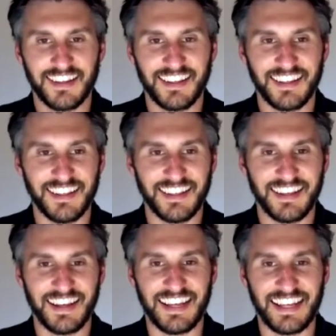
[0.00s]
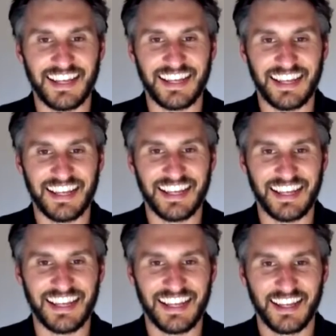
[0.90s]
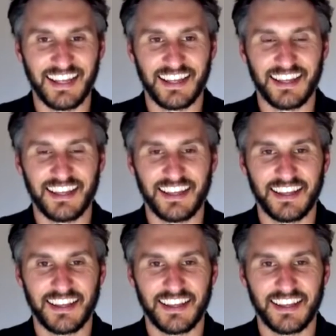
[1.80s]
(not speaking)